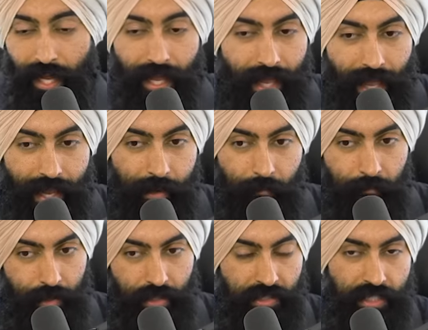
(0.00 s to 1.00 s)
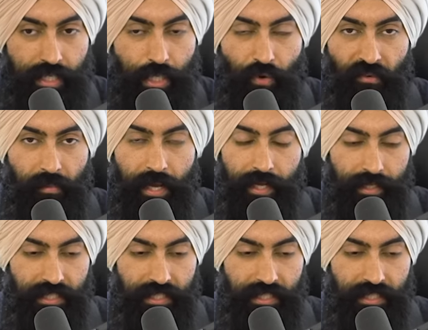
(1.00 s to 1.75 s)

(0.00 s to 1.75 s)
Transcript: I hate bills sitting over my head.